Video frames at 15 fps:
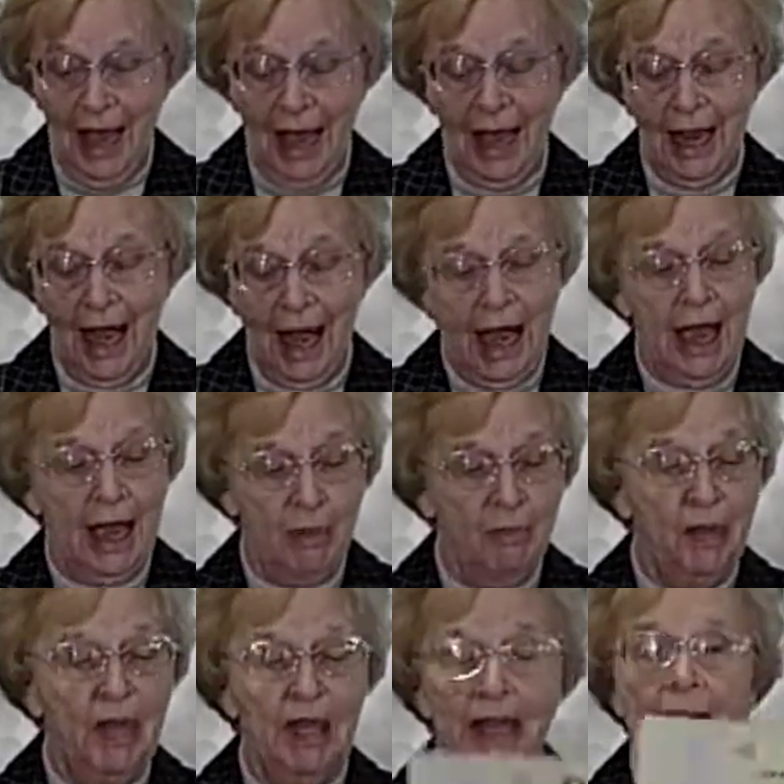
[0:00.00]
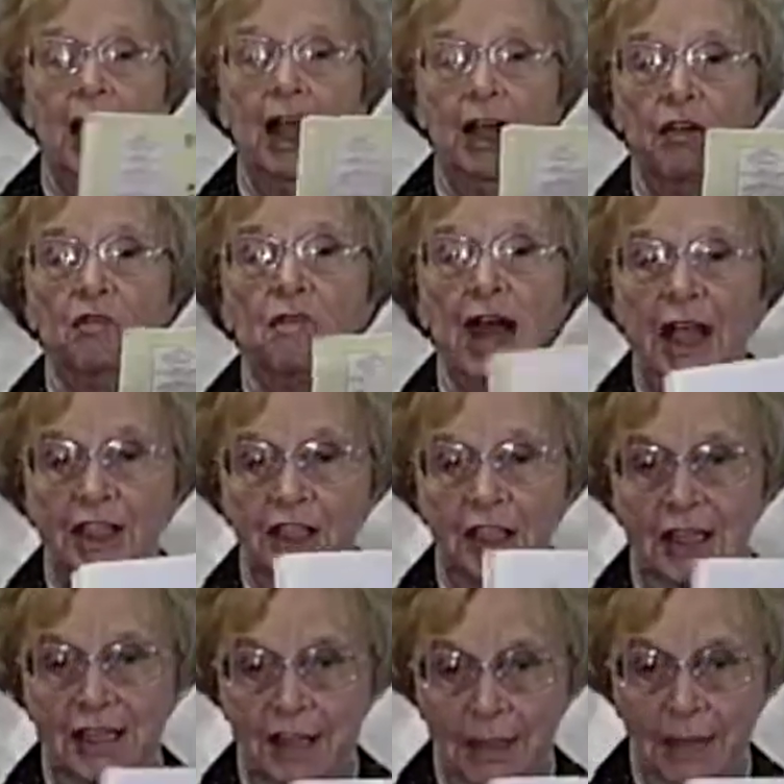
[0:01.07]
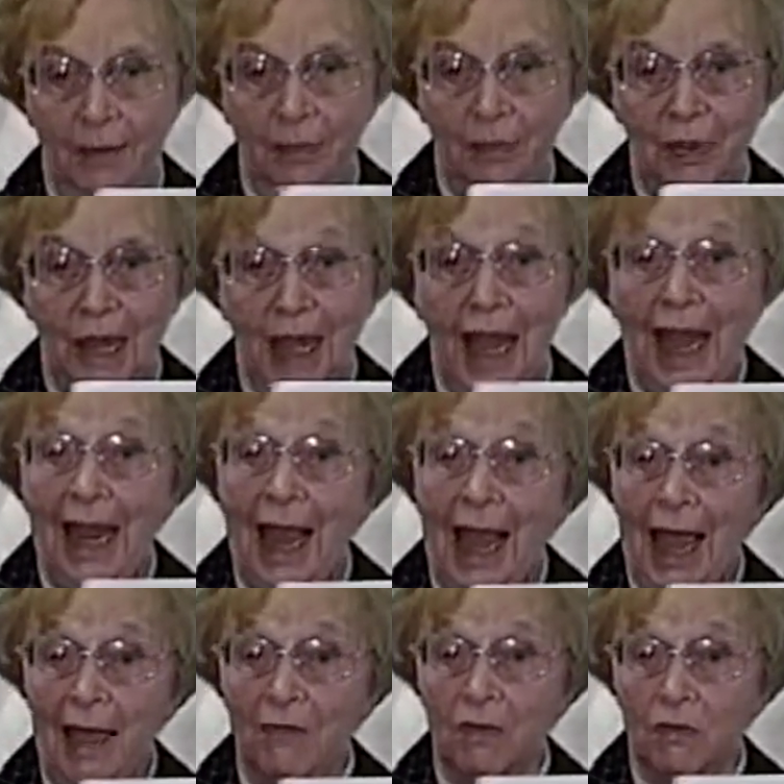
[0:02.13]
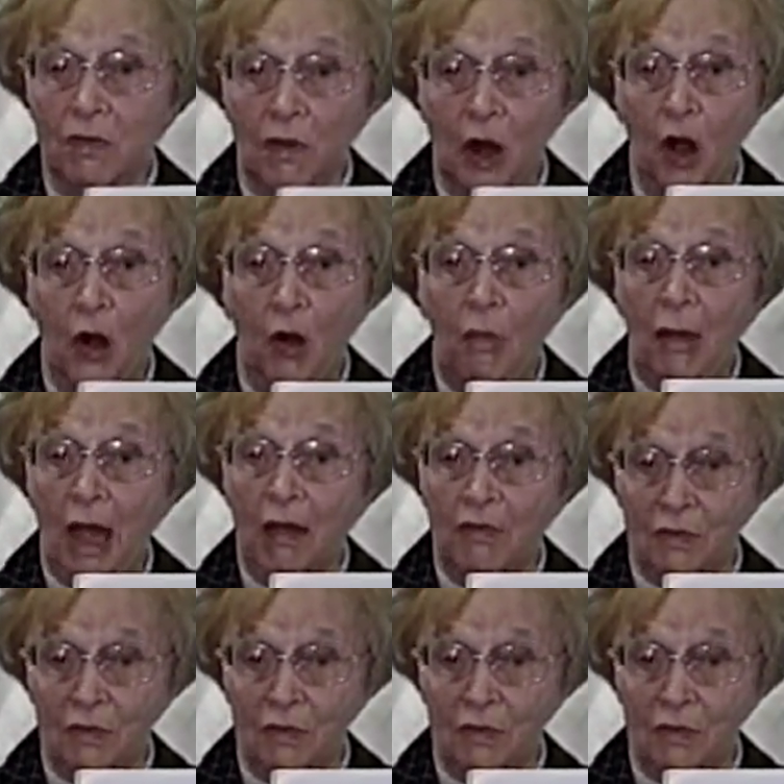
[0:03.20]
and I have been declared righteous, and I have a robe of